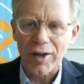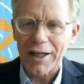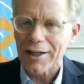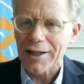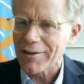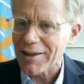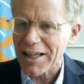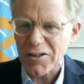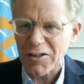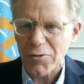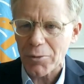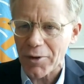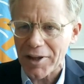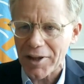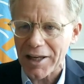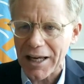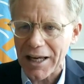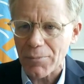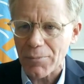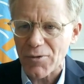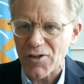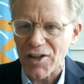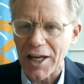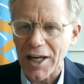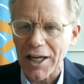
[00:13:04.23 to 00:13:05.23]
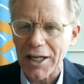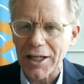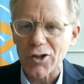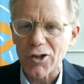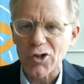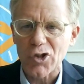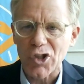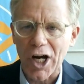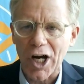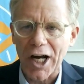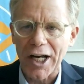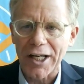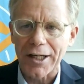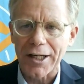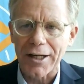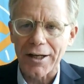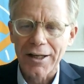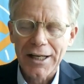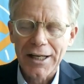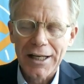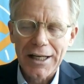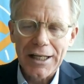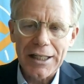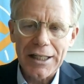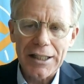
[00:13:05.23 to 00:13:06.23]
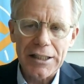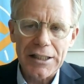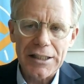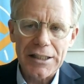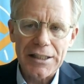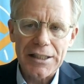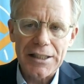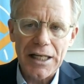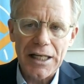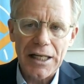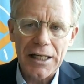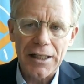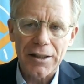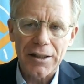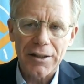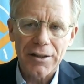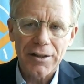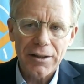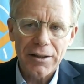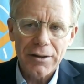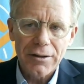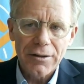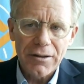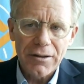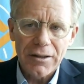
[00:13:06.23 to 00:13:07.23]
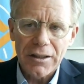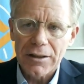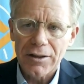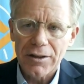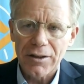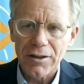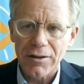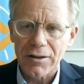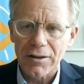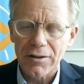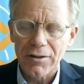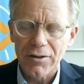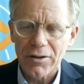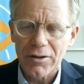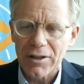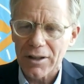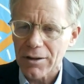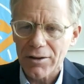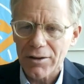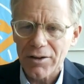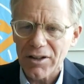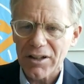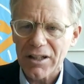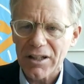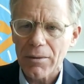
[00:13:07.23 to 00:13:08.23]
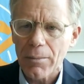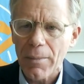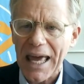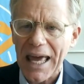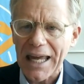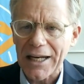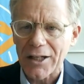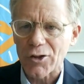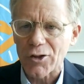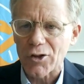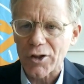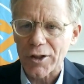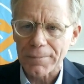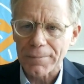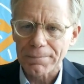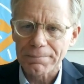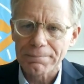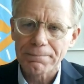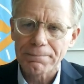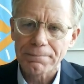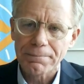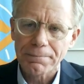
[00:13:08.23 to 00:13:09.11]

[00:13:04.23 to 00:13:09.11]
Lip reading: thing, and that's what they kept saying in China, is you can manage it.